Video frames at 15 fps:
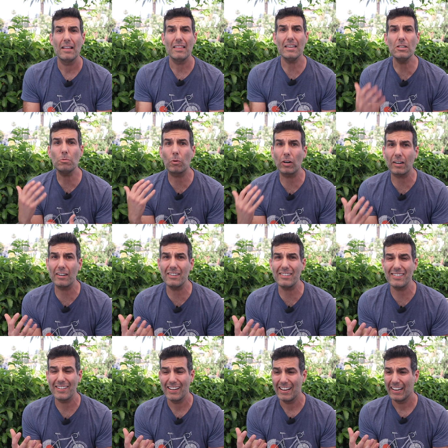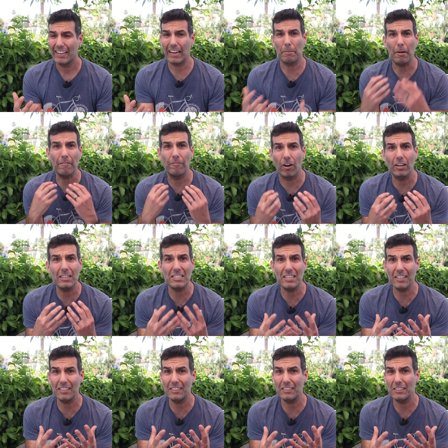these workers Like my
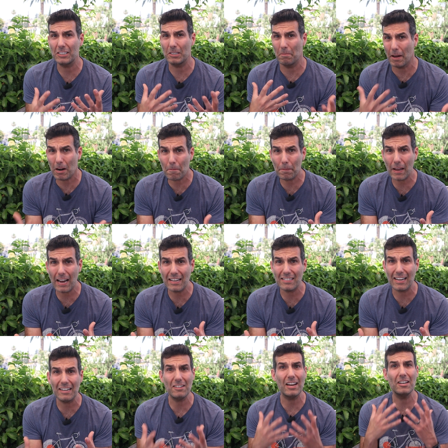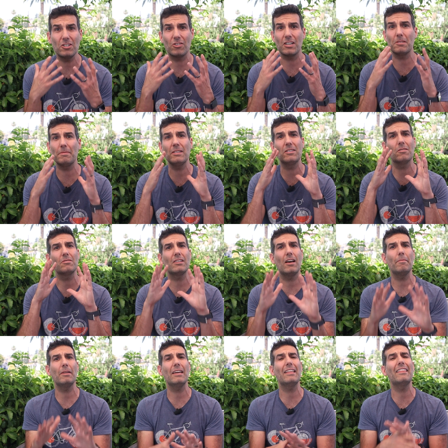volunteer tomato plants, and trust me, don't
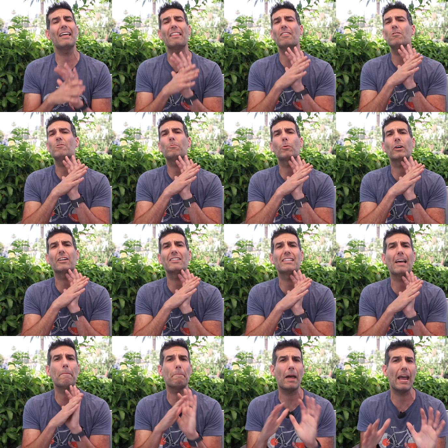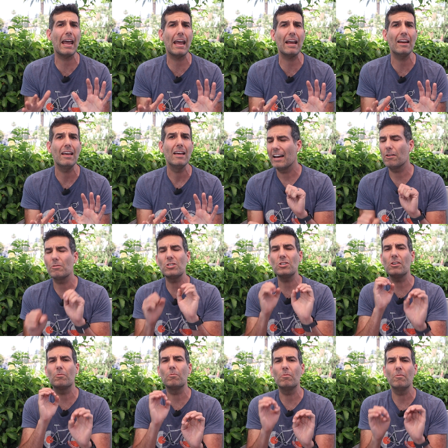tell me those workers get paid. I don't want
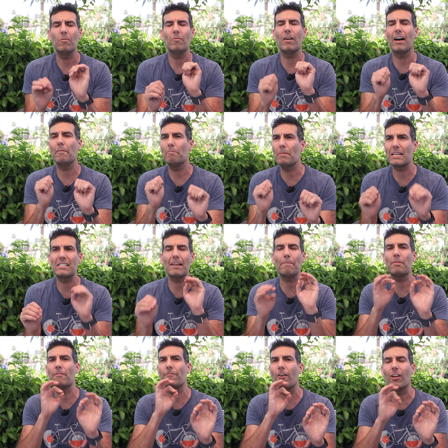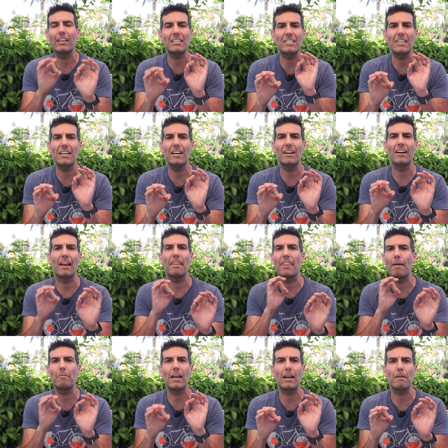you to mix up the volunteer and
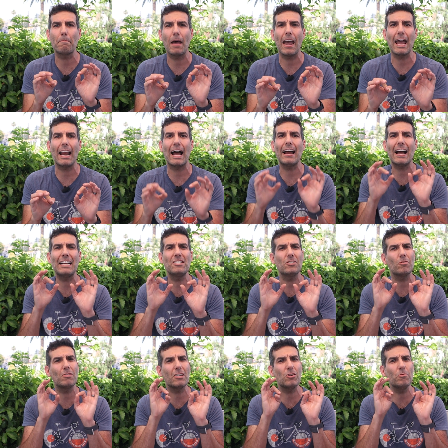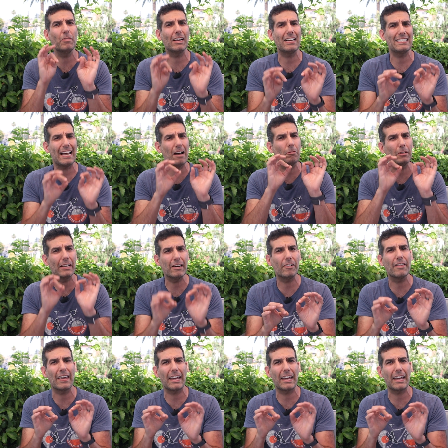them getting paid. I just don't think you realize how little